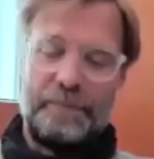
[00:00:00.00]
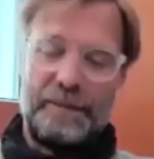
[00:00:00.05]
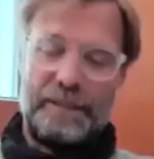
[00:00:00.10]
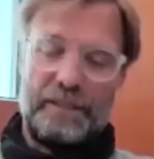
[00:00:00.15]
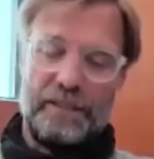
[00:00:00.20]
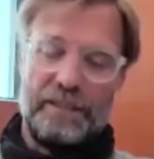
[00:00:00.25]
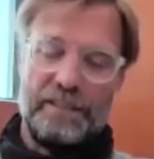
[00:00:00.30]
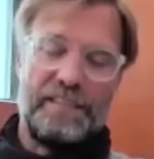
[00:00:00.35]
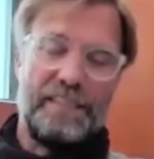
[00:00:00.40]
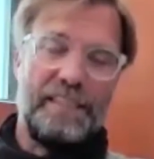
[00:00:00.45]

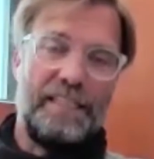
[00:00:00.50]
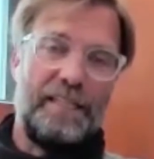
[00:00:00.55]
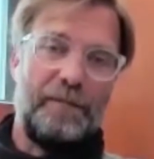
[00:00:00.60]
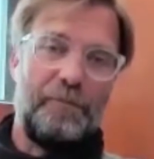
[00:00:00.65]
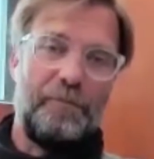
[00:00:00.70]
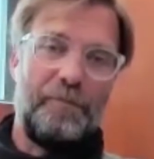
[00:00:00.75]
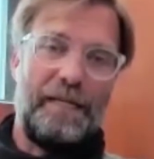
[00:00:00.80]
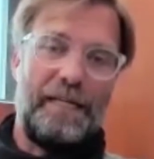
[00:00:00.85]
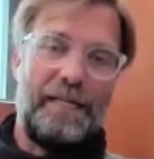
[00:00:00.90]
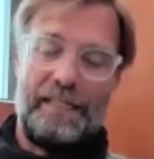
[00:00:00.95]
because
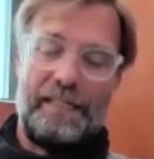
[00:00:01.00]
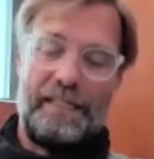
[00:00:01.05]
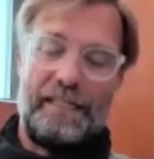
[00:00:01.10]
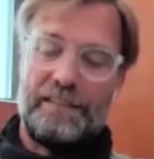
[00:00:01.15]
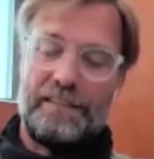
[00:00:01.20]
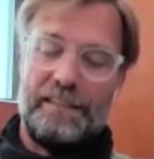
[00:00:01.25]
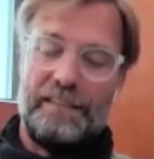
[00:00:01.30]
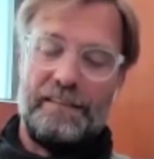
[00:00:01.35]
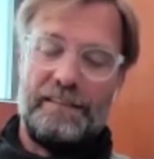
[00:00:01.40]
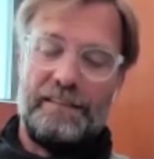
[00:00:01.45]
I
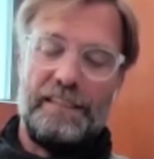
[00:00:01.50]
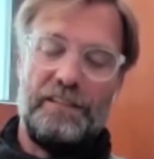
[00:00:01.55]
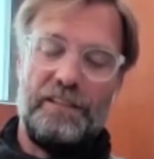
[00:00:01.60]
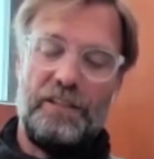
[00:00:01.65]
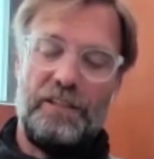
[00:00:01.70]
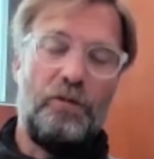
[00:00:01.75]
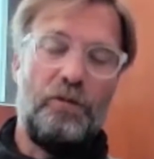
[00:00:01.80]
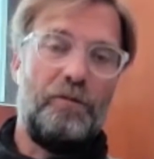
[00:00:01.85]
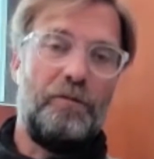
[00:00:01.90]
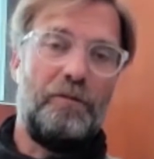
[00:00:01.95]
actually didn't
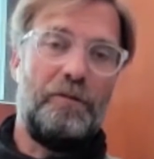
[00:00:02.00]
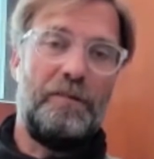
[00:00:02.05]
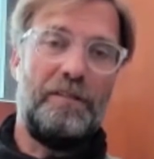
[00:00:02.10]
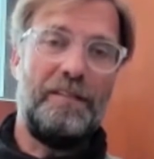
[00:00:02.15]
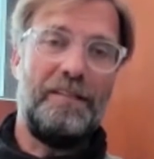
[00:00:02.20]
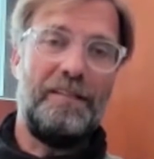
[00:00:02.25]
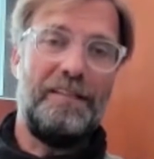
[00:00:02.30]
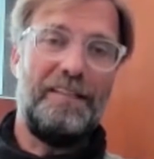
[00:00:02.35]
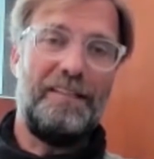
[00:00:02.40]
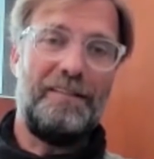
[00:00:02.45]
know
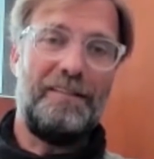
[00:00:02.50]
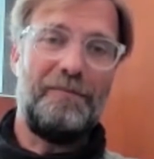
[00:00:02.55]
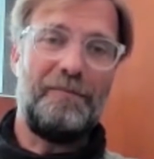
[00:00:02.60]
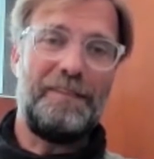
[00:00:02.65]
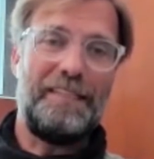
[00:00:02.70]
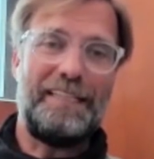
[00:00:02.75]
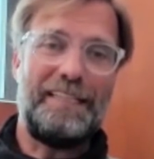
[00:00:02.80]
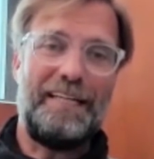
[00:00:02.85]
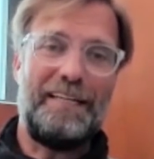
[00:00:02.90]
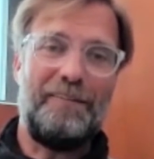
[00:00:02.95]

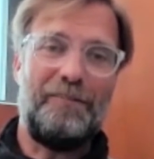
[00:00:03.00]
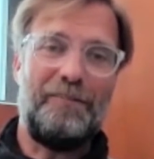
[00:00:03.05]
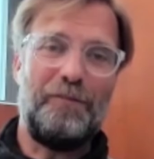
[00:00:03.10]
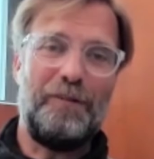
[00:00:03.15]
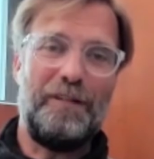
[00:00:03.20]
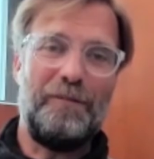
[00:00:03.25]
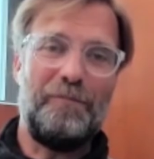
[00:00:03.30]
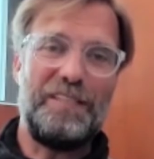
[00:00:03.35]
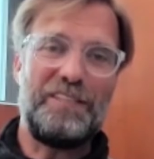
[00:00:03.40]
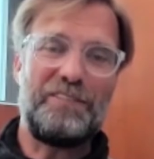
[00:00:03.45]
that I
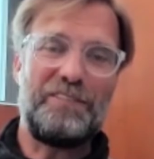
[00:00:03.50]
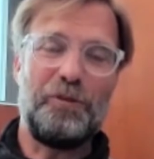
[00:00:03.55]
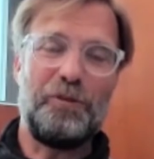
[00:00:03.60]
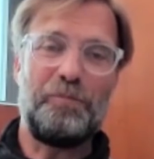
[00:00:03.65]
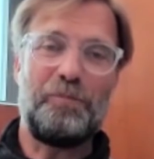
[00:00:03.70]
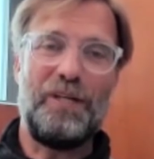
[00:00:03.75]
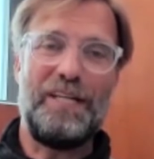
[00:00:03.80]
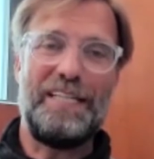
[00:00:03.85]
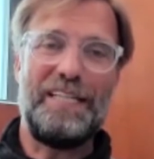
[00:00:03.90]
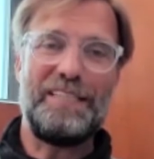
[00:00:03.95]
will miss
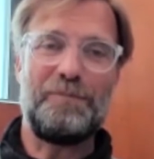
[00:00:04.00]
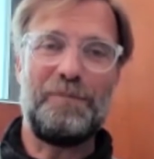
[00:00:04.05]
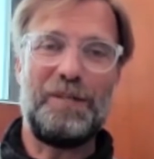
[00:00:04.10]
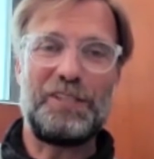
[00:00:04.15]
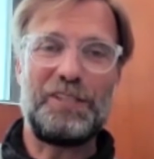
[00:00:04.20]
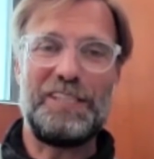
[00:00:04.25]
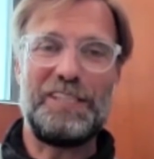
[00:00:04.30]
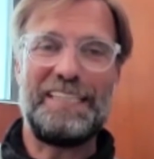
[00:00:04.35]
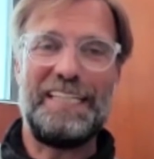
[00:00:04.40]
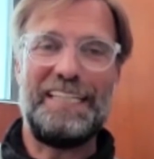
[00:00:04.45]
football as
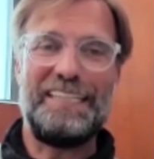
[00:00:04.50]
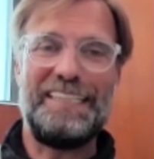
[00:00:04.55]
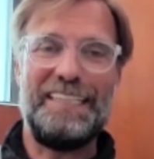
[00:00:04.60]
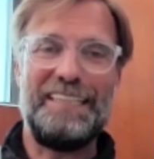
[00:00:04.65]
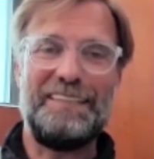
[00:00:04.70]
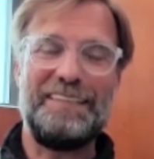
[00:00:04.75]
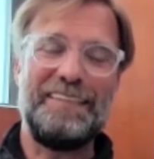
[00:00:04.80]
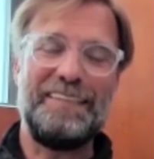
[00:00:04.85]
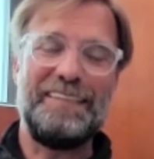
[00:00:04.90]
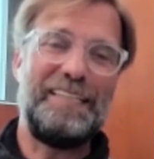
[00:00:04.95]
much as I
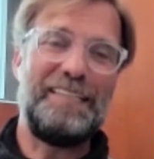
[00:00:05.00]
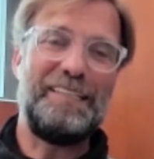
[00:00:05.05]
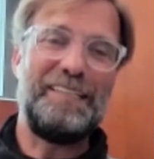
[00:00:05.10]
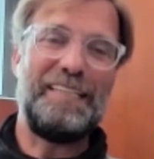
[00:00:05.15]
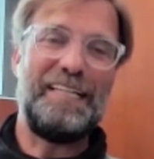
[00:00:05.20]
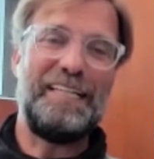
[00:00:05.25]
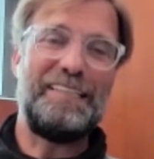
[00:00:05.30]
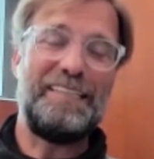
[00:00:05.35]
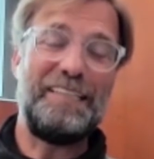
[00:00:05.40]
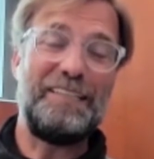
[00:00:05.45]
did, and
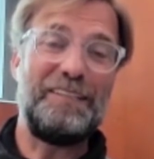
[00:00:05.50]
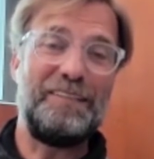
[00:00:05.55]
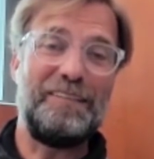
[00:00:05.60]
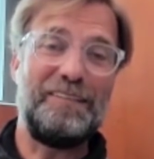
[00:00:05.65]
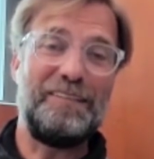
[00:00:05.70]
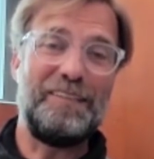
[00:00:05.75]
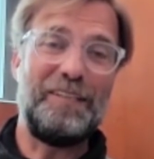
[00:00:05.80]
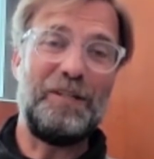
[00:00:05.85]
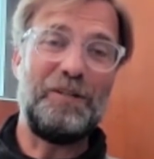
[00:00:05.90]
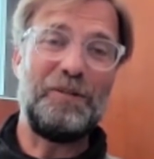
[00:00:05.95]
I didn't
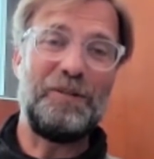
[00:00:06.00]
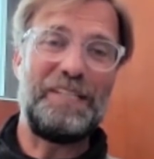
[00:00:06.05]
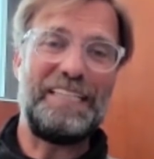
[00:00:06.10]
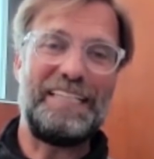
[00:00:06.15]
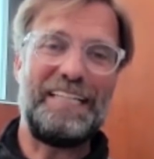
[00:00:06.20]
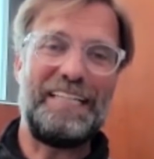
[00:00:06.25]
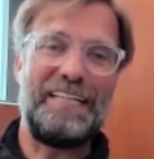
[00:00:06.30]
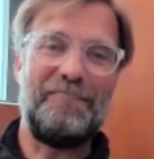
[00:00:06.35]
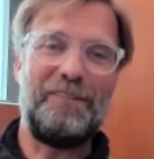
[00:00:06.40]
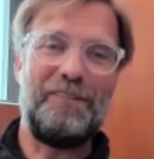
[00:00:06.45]
know
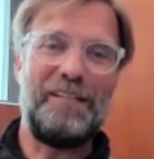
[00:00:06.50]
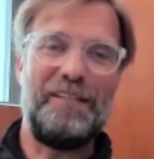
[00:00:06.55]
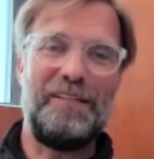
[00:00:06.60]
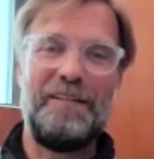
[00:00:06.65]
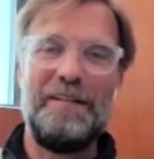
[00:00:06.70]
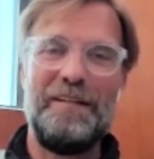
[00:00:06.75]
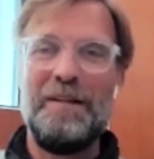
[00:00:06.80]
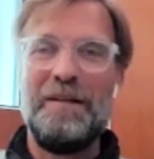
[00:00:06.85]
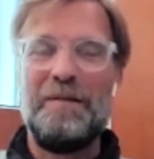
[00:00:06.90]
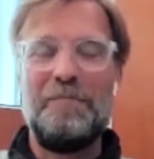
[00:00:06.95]
that I will
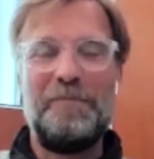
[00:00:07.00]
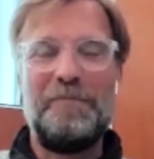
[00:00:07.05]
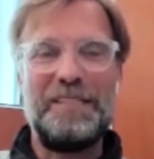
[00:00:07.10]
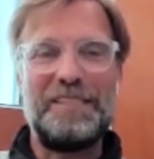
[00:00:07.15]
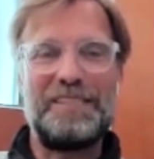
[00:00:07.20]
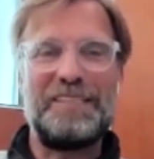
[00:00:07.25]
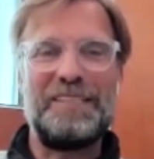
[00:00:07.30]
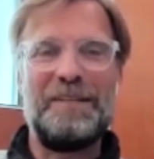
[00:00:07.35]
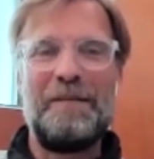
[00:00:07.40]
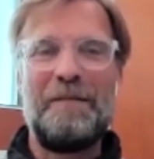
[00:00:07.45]

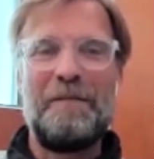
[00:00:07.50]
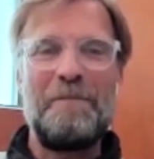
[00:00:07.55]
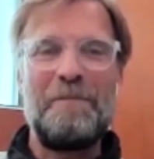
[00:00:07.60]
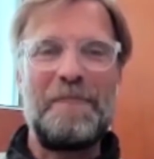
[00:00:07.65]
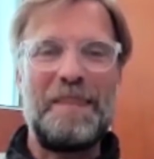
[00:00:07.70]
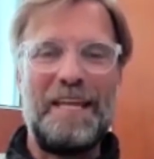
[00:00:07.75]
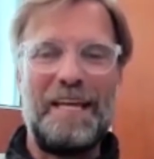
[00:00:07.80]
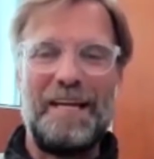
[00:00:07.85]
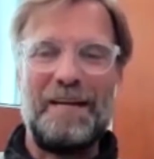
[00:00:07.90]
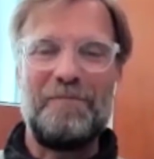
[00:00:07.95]
miss
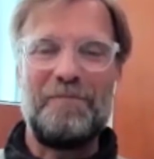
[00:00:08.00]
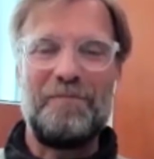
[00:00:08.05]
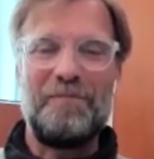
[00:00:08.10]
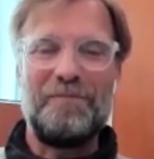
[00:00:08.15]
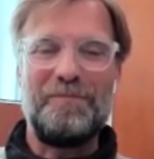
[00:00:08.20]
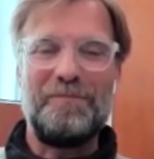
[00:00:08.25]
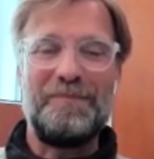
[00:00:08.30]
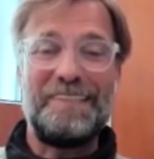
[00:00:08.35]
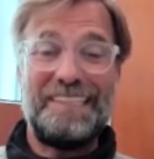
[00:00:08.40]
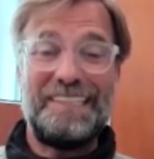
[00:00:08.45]

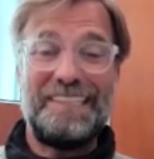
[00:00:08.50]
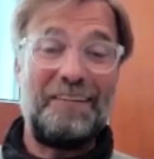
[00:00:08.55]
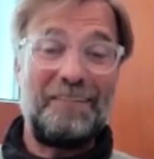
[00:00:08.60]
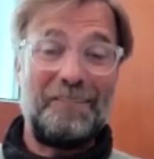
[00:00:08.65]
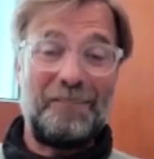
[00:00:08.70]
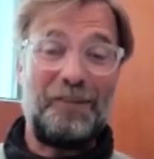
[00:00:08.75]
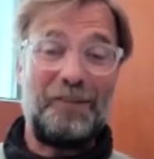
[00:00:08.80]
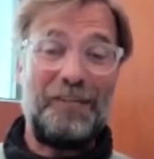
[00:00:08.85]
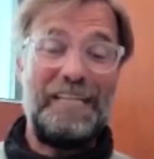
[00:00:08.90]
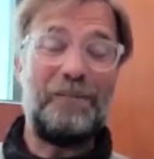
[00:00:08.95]
the
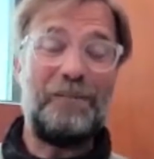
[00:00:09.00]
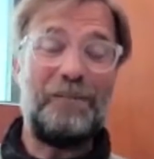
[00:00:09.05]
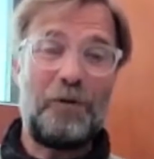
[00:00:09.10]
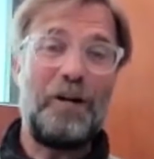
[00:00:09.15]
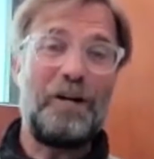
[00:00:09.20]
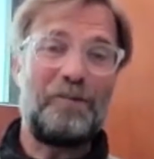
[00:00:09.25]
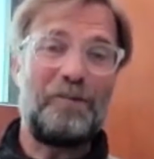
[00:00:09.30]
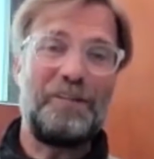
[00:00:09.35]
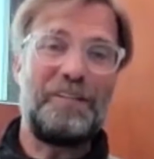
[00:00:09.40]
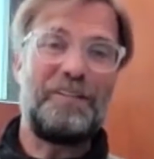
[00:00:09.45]
real
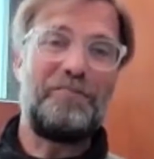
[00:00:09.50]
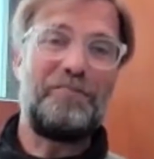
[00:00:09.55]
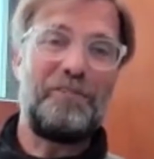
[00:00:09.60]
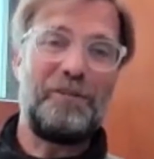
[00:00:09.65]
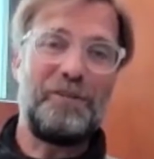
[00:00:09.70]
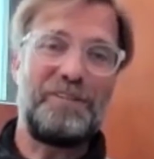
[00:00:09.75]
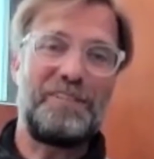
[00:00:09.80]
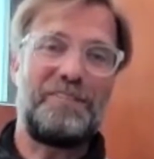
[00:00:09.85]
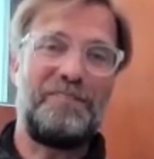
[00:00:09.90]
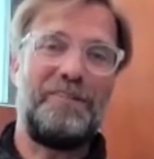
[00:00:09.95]
work with the
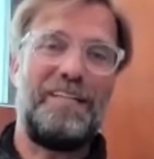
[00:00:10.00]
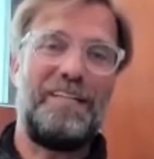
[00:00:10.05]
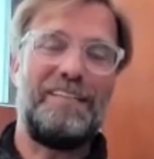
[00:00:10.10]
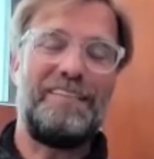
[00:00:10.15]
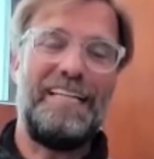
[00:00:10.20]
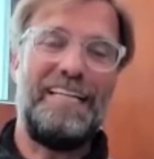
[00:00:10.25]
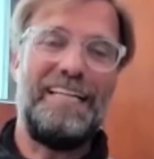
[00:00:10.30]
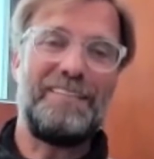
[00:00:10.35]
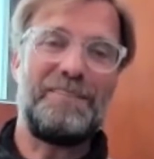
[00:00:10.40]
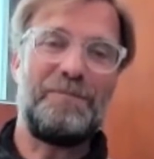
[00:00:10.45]
full
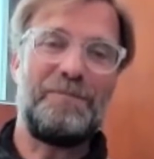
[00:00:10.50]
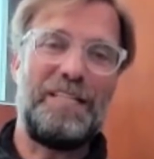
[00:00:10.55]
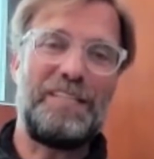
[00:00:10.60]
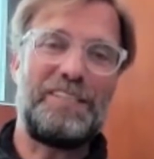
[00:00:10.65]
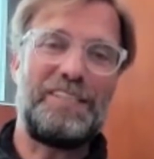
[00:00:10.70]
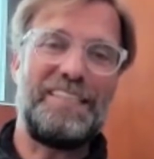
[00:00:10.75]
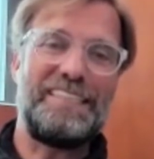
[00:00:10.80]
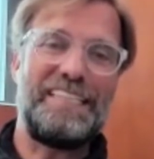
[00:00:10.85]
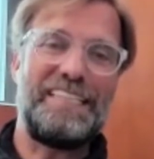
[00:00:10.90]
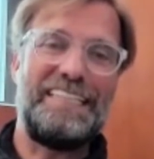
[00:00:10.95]
squad as
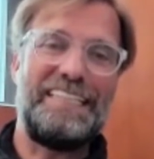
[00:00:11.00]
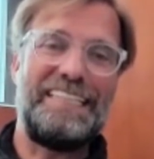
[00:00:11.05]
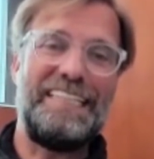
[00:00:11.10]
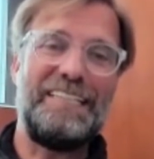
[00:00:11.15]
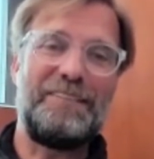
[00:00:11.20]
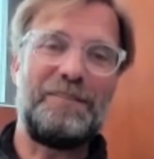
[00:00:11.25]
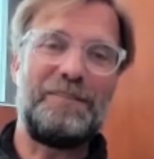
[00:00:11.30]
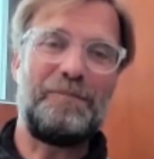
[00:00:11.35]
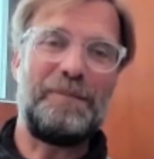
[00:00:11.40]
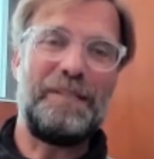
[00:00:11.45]
much as I
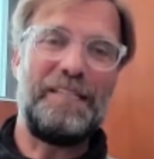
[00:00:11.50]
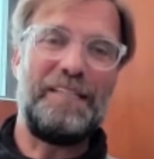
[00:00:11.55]
did.